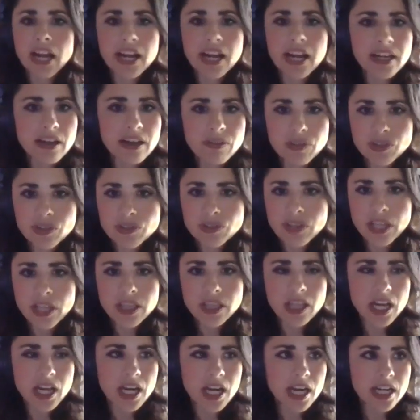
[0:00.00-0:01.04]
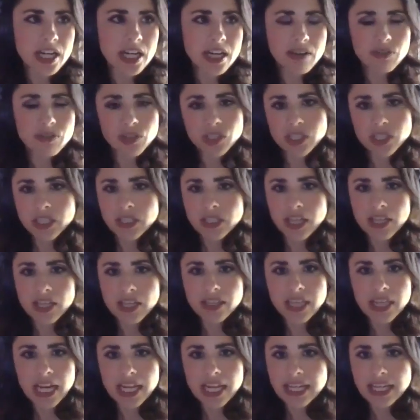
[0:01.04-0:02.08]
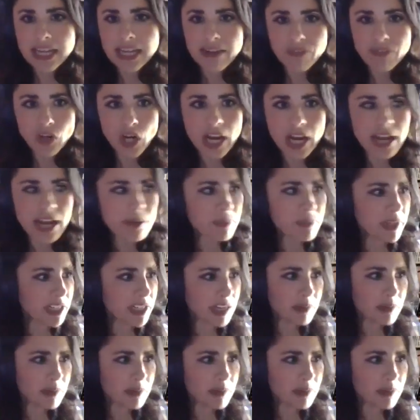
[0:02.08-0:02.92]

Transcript: I never said that, I never did that, that never happened.